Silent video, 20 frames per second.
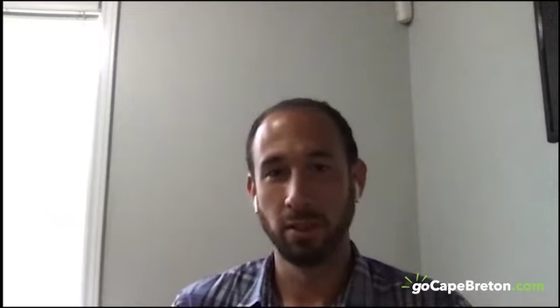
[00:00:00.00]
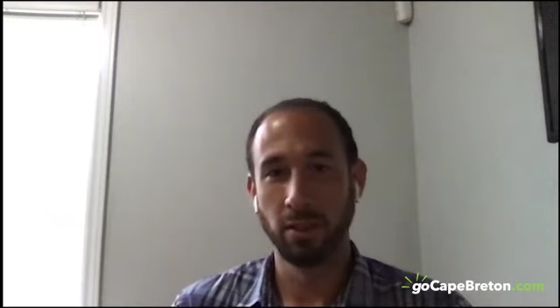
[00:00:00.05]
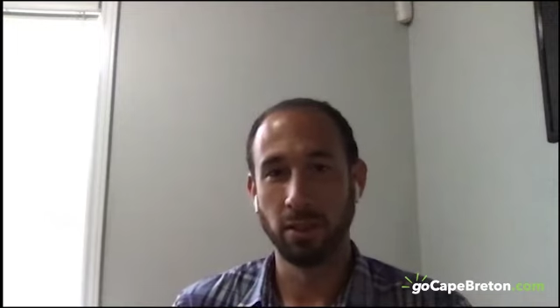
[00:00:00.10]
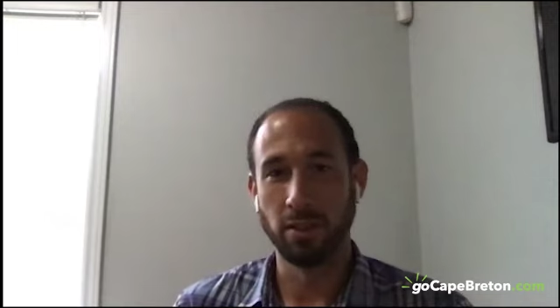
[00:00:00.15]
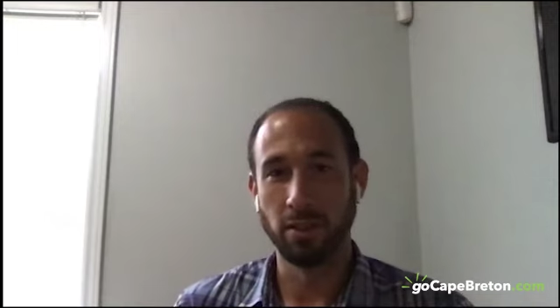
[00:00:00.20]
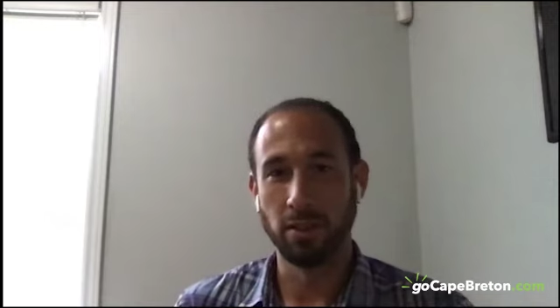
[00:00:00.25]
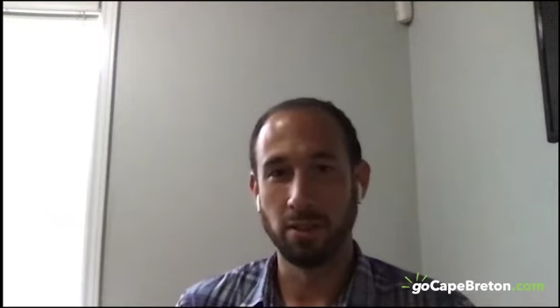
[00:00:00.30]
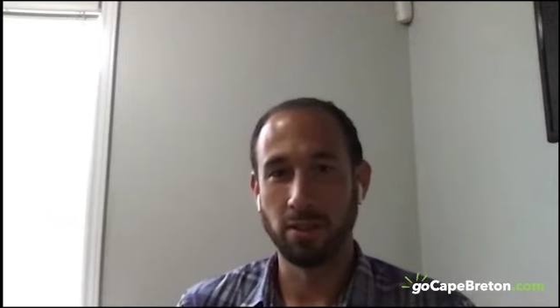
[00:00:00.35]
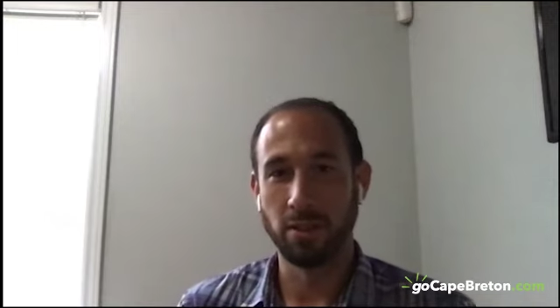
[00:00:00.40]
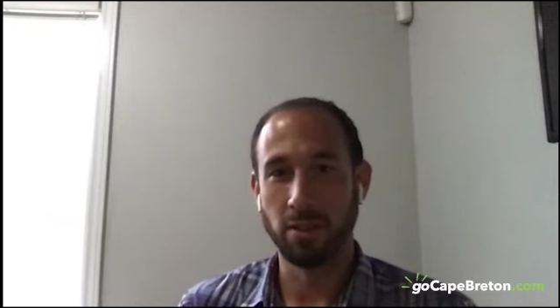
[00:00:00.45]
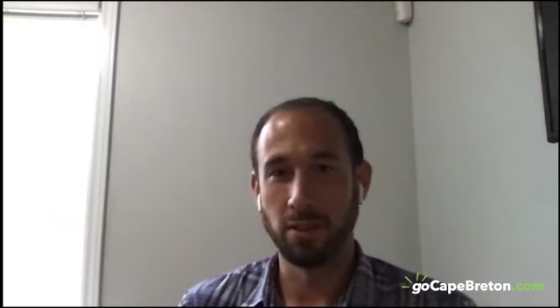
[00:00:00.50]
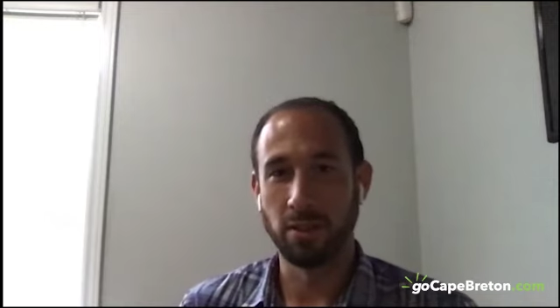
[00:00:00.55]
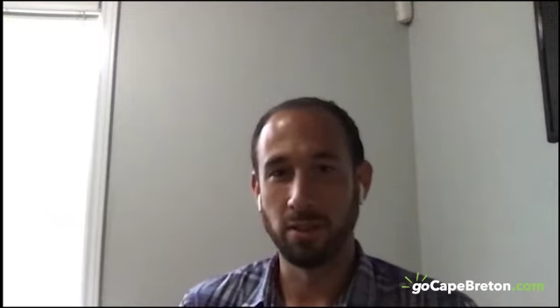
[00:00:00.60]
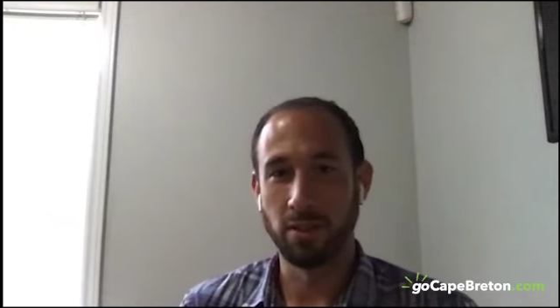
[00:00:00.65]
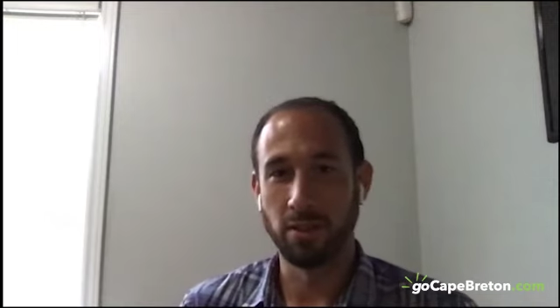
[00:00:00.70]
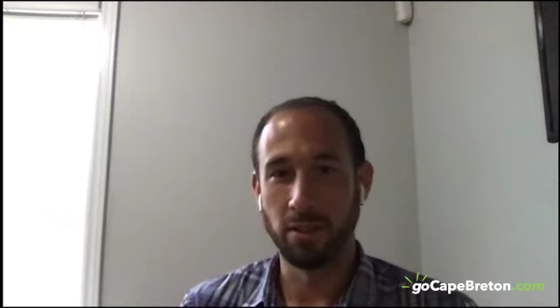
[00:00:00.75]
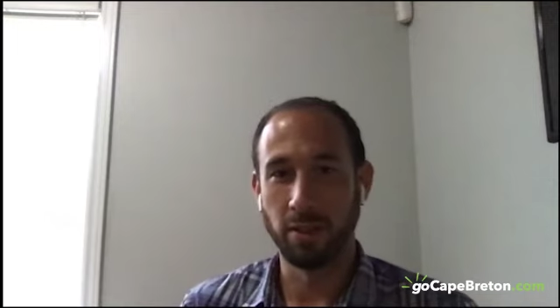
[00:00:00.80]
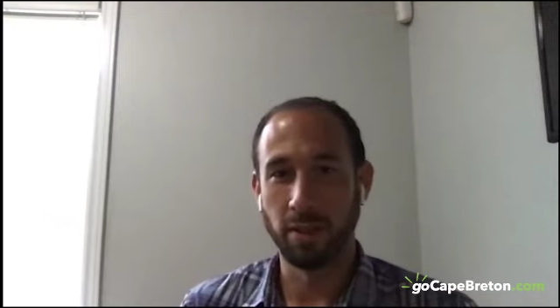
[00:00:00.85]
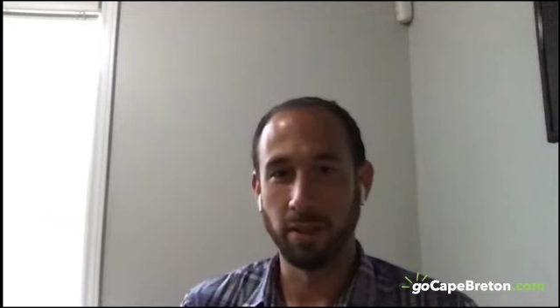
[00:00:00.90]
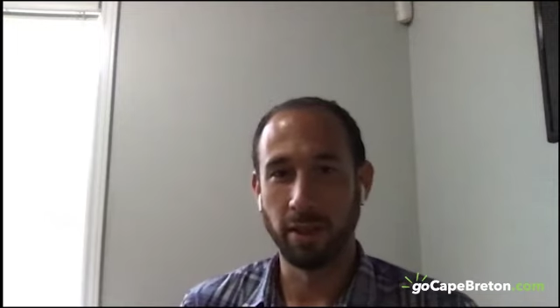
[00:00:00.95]
is
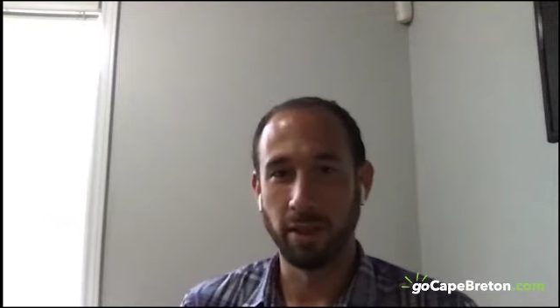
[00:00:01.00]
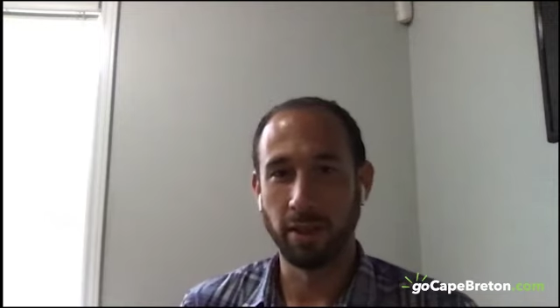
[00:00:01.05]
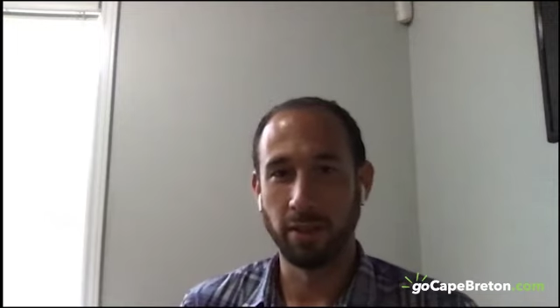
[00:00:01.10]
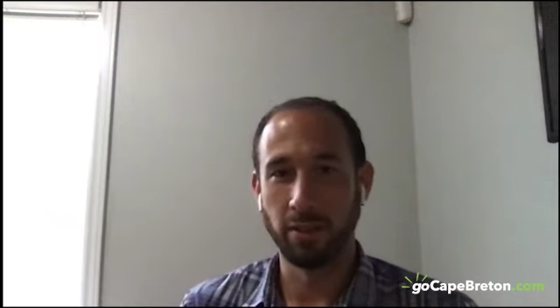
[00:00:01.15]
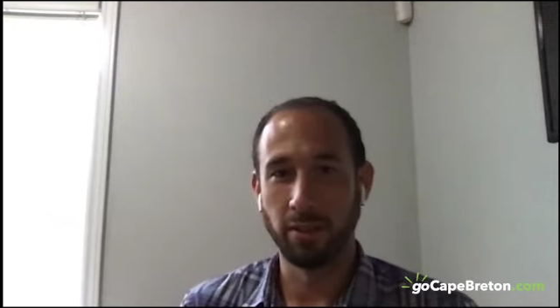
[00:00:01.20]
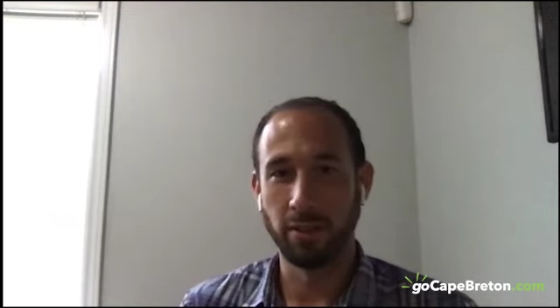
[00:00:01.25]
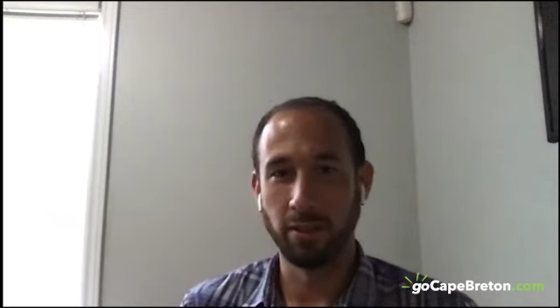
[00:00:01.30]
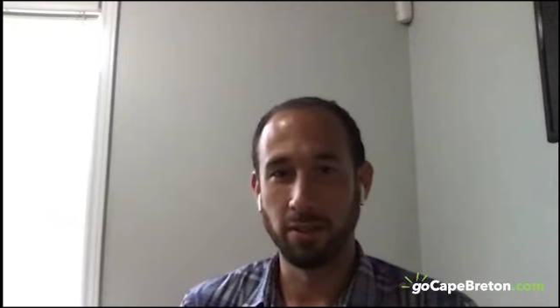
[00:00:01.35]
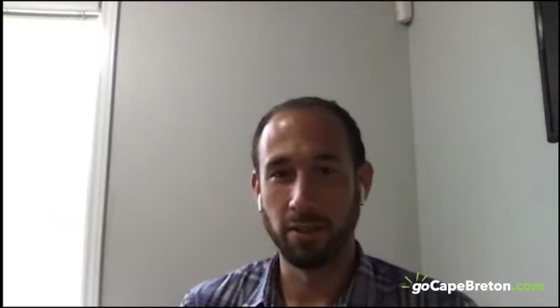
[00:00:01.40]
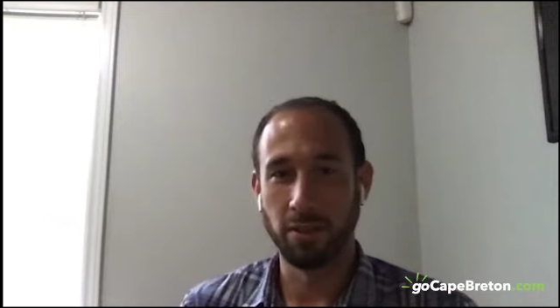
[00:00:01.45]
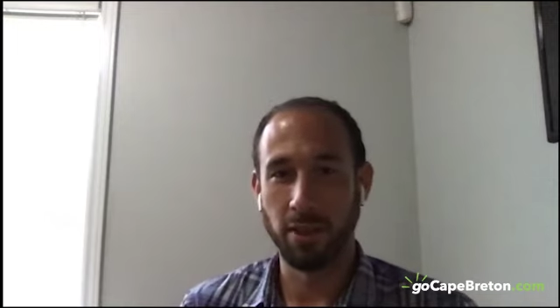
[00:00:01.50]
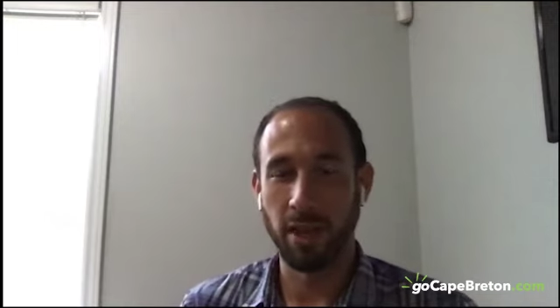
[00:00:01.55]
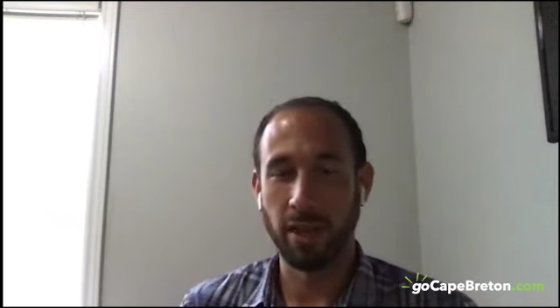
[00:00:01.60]
is uh, is